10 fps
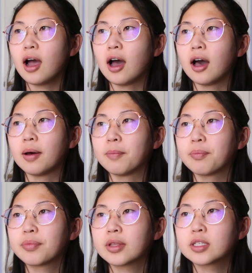
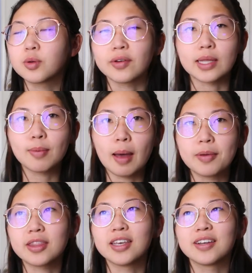So I've got the
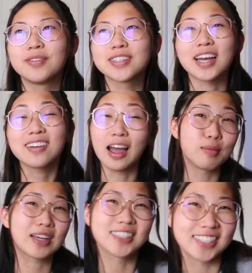pop-it thing, which
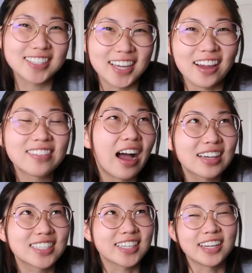I'm actually excited. I'm
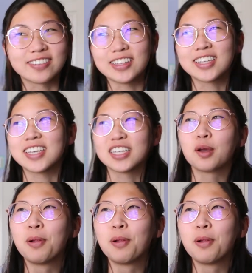actually getting really excited to